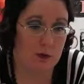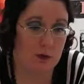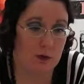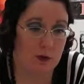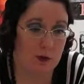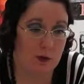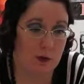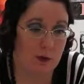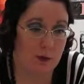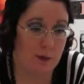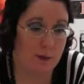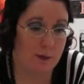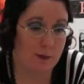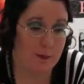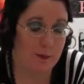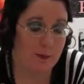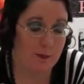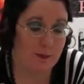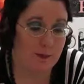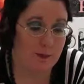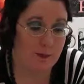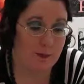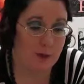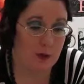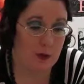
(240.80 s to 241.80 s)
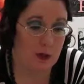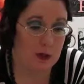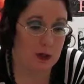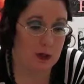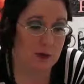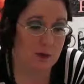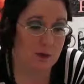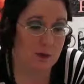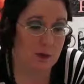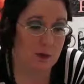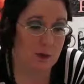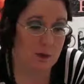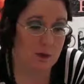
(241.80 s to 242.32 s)
are
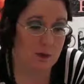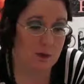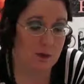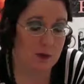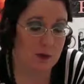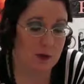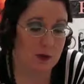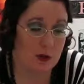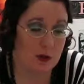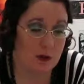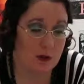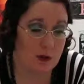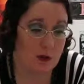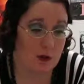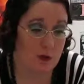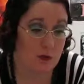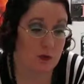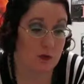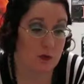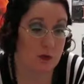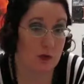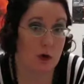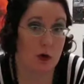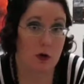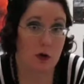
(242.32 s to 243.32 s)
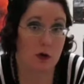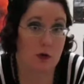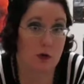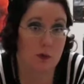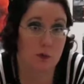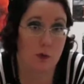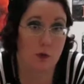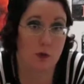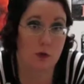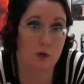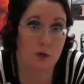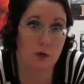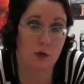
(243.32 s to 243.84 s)
given a stronger
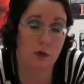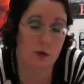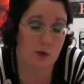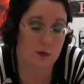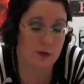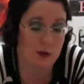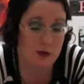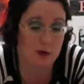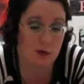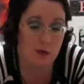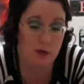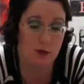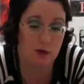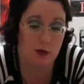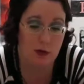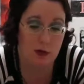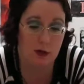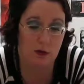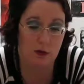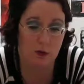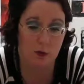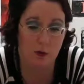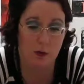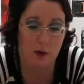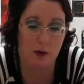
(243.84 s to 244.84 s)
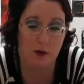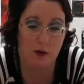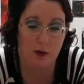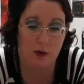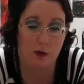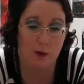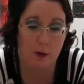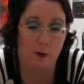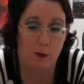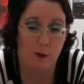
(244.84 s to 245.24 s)
emotional intensity as well.